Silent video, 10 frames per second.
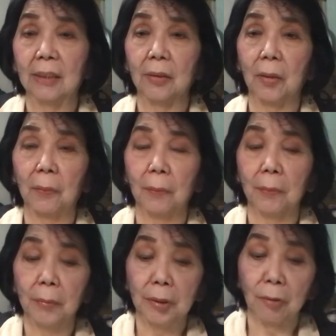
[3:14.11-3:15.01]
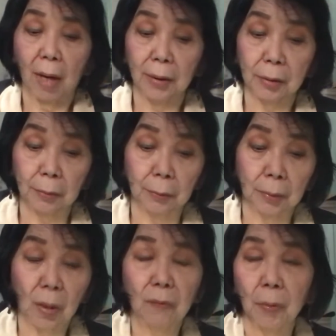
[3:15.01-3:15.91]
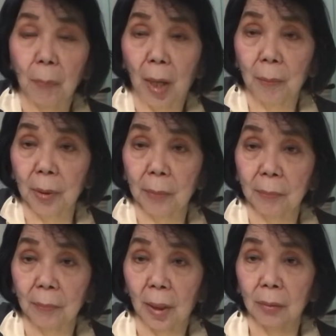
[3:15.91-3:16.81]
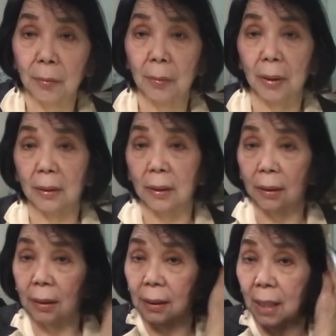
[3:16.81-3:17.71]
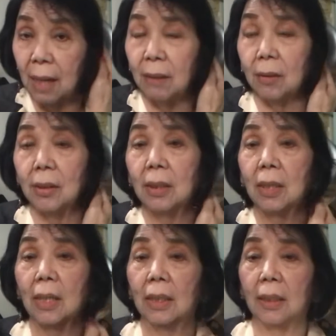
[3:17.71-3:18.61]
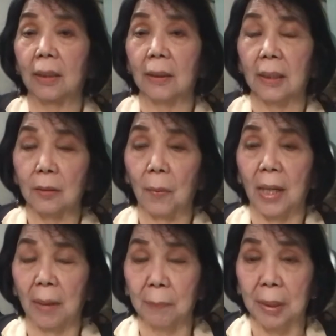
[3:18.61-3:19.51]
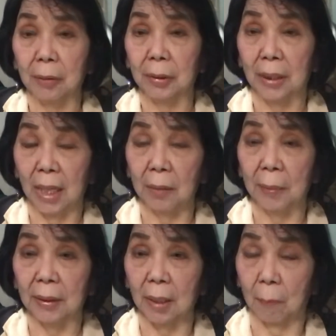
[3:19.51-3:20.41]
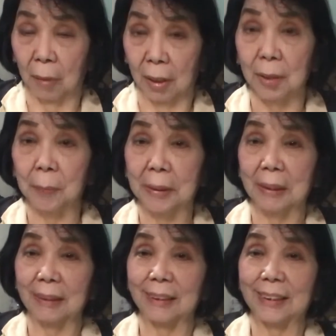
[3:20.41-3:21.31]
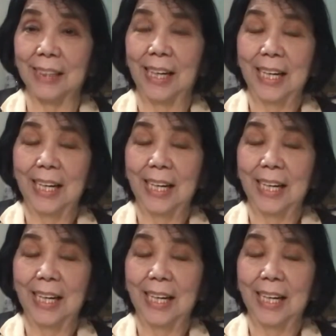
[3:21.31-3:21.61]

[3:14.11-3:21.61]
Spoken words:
So we try to solve the problem as soon as it's there, no? And that's why I'm being retained by some hospitals.